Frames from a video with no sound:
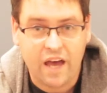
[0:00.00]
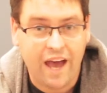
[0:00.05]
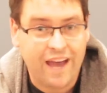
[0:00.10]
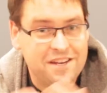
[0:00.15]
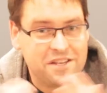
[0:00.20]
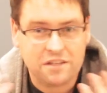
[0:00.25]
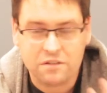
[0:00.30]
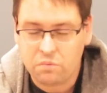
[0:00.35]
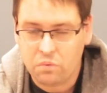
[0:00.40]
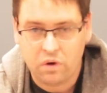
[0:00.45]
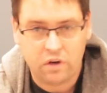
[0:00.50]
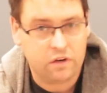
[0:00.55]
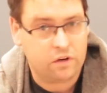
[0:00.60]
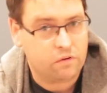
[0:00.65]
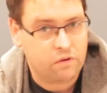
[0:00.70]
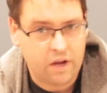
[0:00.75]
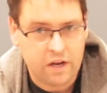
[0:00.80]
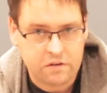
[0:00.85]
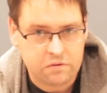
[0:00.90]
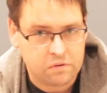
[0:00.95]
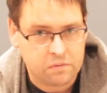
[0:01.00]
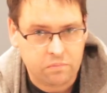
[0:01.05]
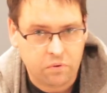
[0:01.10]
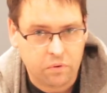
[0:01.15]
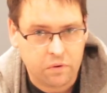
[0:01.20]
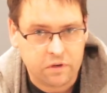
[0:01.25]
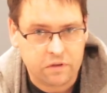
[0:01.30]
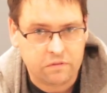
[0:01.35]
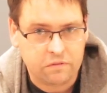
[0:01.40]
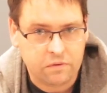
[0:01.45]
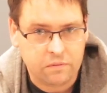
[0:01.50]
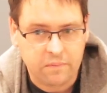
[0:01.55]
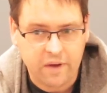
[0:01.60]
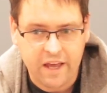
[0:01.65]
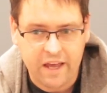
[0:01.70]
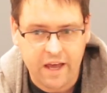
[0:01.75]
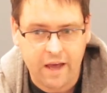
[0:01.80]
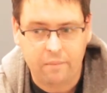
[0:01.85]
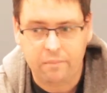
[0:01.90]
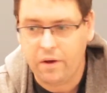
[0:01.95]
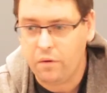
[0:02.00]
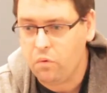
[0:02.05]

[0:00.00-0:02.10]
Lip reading: I just wanted crash reporting for my app.